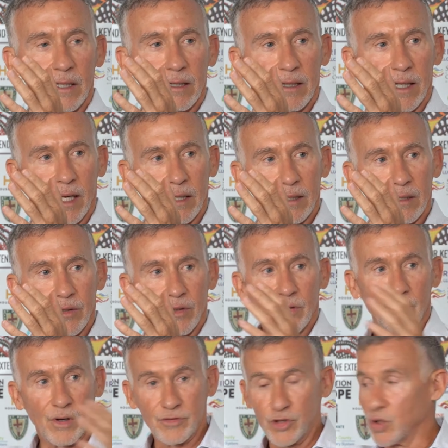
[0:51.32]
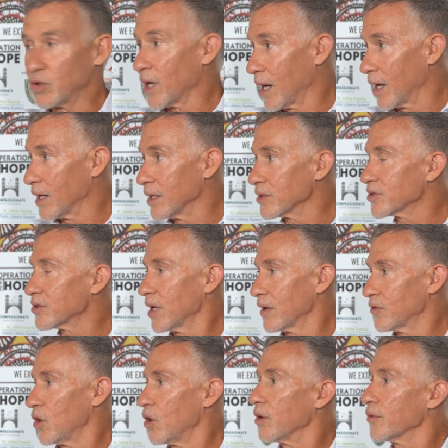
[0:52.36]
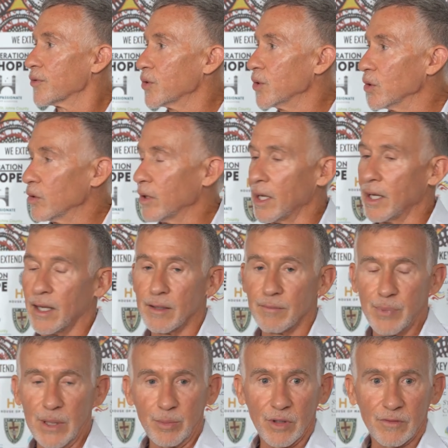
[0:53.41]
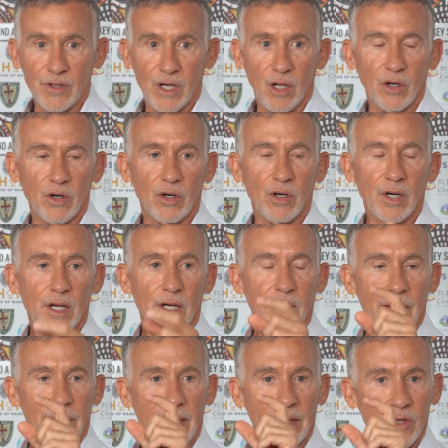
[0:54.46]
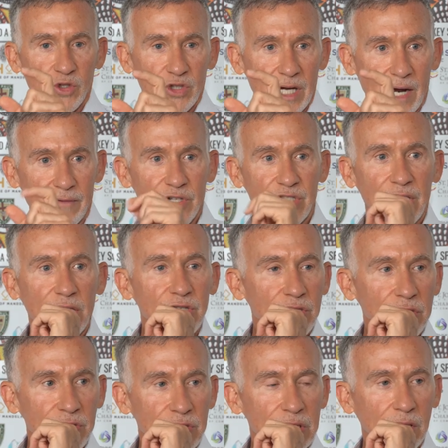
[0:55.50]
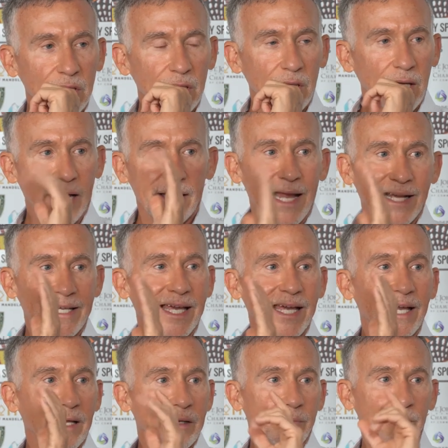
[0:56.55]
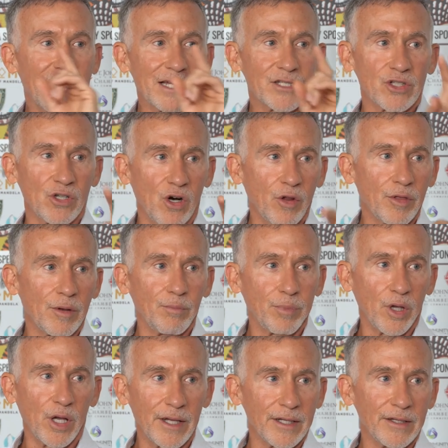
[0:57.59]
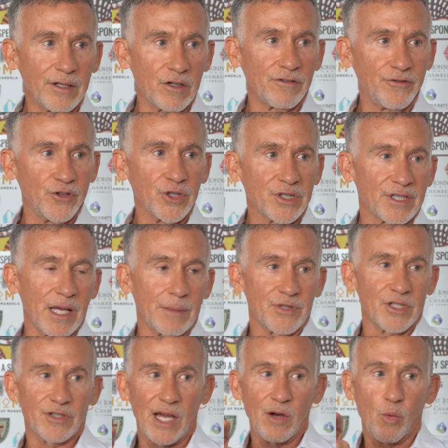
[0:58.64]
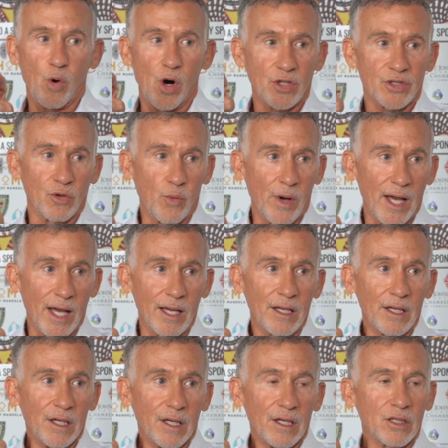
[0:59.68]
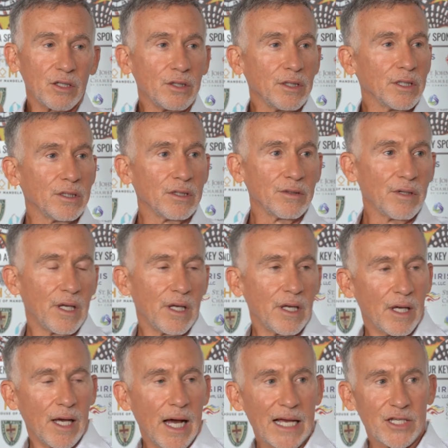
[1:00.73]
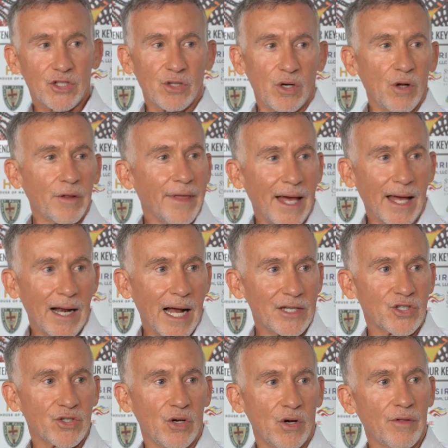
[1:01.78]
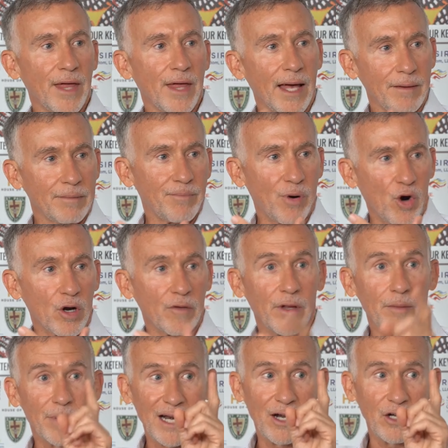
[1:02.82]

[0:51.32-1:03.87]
that you guys have gone through and people of color in those conversations. I can't, but I saw the blood in their footsteps as they walked away, Khalil. I saw that part of it, but I